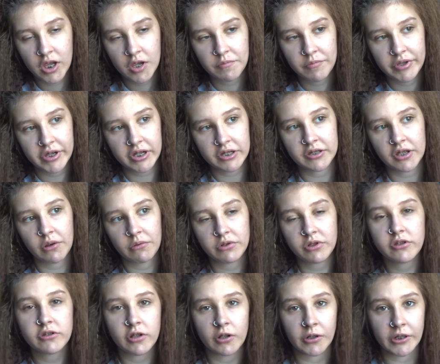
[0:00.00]
Because I was
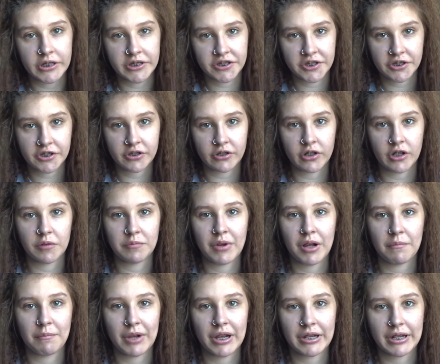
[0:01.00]
so insecure
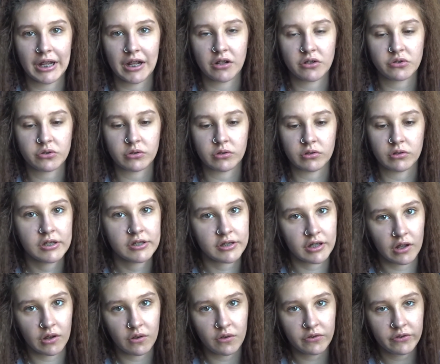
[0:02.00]
about my natural
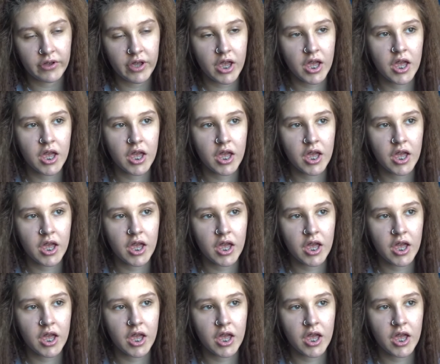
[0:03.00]
self.